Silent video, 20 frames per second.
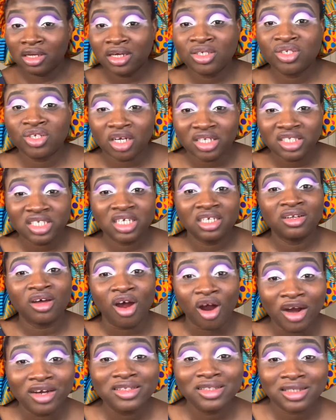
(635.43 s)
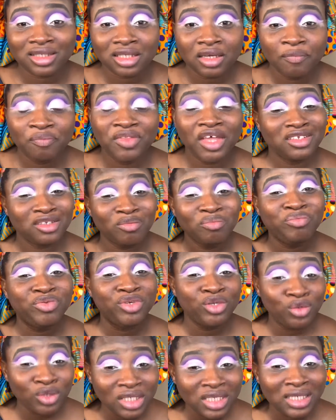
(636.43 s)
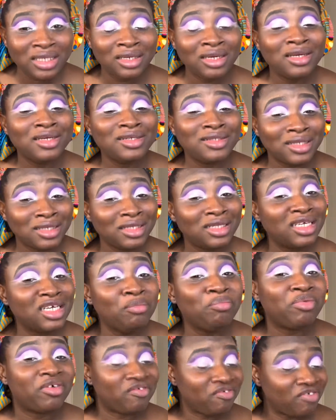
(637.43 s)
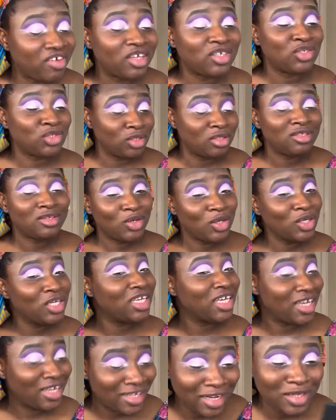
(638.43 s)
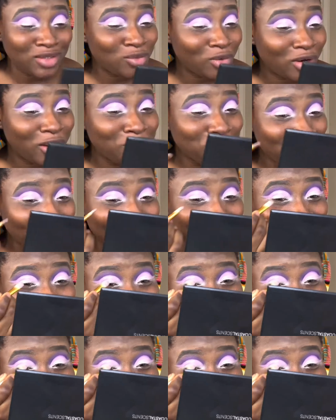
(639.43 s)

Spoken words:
There's certain art that the beauty is in the imperfection. Okay, that's what I'm going